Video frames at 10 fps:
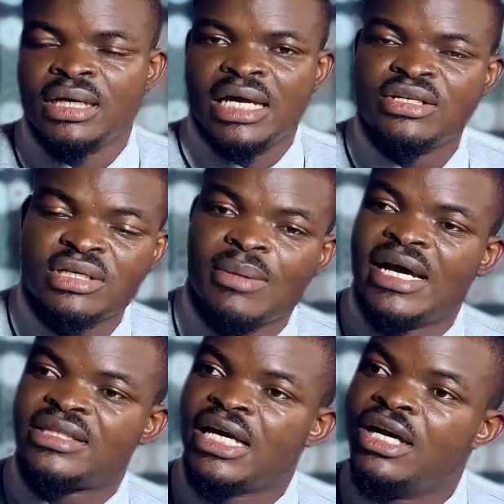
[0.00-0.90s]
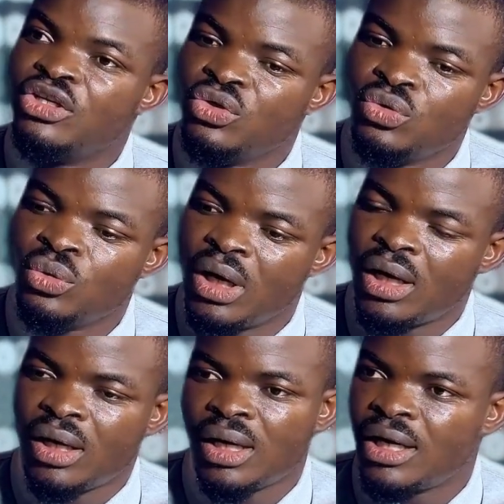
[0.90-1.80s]
End user might tell you,
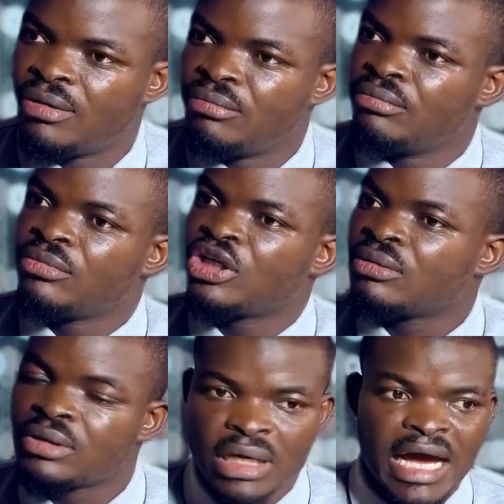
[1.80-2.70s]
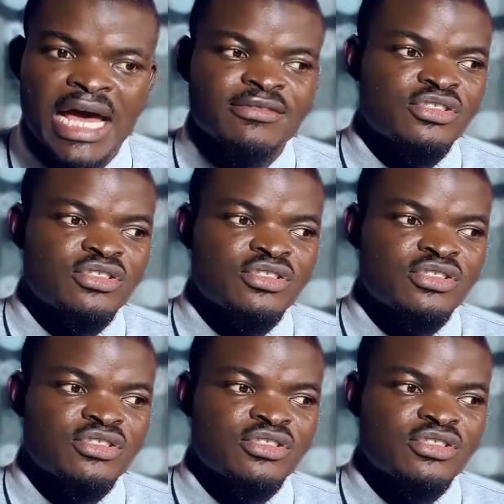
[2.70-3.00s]
I have